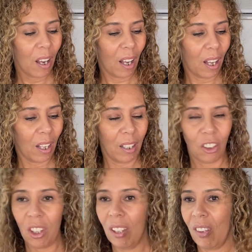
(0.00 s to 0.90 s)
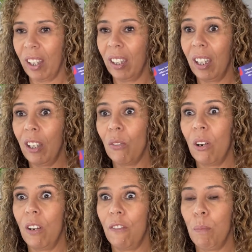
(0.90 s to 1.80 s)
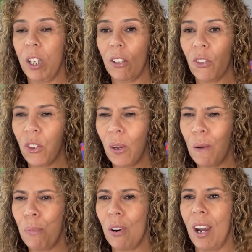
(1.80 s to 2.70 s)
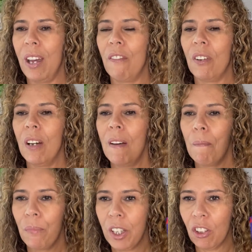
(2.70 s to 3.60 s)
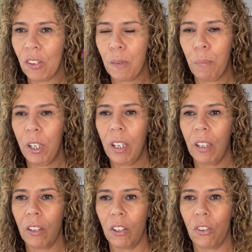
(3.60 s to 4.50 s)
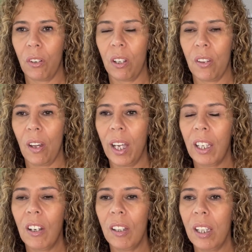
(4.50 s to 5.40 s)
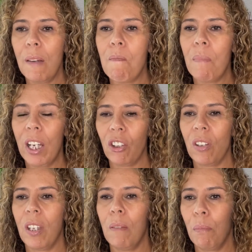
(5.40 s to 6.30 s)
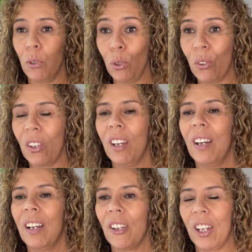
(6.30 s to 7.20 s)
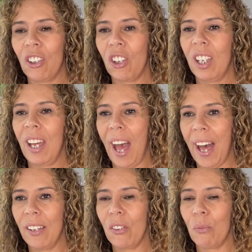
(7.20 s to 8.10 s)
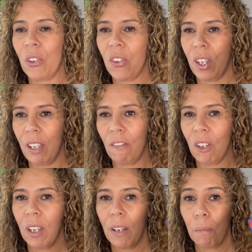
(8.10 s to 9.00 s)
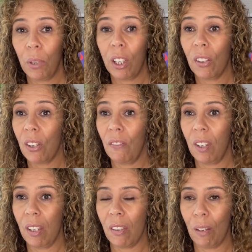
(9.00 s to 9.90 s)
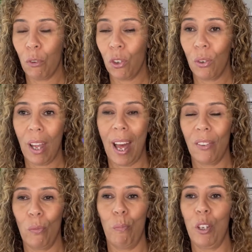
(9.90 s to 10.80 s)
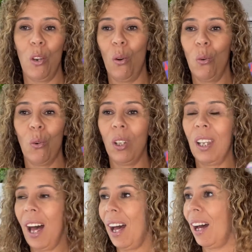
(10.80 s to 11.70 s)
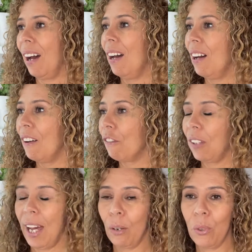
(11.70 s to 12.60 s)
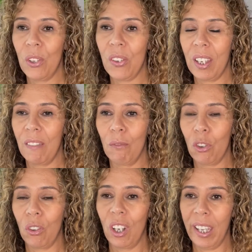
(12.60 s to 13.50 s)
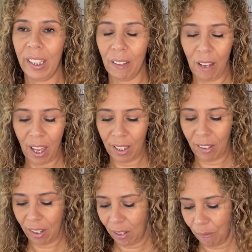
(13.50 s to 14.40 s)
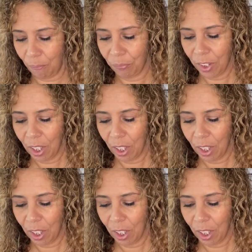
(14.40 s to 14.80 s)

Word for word: Uh, she is a hero for being so brave and just speaking her truth. I can only imagine the abuse that she has received because of this. I'm sure it hasn't been all uh, flowers and joy and, and um,